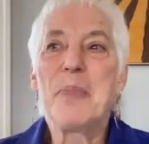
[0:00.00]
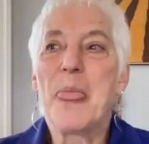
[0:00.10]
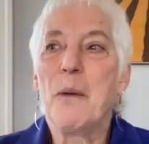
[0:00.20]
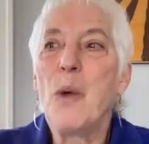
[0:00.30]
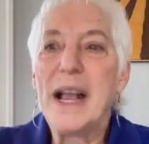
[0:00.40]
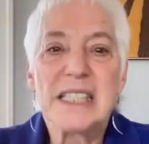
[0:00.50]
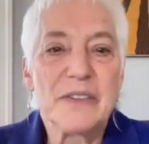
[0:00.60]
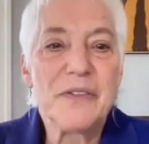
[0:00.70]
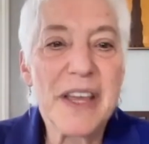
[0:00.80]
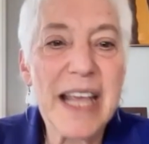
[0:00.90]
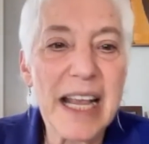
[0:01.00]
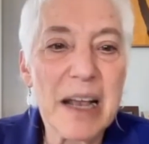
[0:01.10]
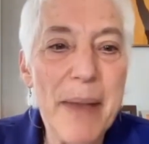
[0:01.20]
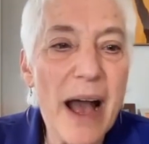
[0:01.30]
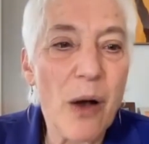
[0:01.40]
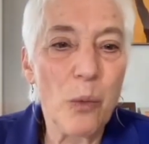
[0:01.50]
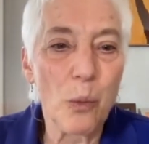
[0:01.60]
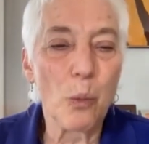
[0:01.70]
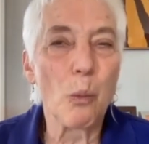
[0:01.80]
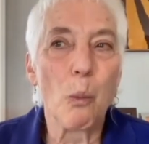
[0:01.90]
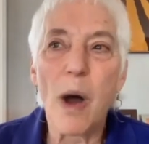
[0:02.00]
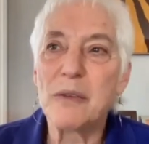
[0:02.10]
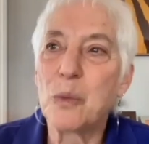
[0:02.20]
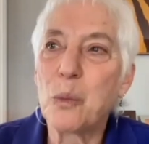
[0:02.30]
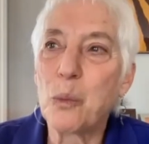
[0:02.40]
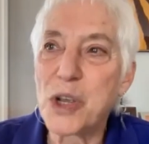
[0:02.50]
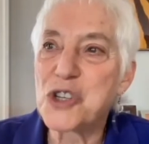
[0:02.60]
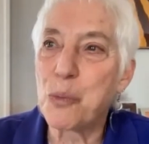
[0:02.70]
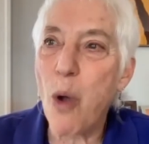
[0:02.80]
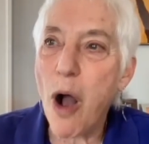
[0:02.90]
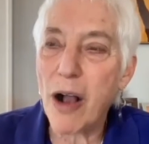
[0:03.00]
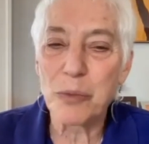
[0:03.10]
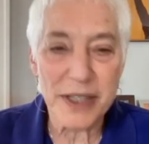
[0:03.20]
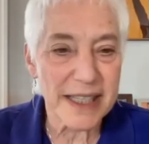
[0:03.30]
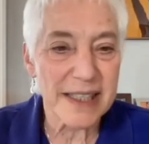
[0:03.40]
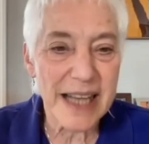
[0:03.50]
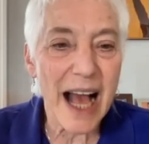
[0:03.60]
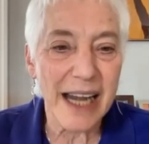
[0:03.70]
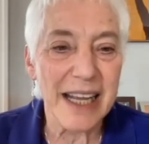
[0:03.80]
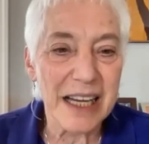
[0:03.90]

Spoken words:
ways of thinking about what was wrong with society.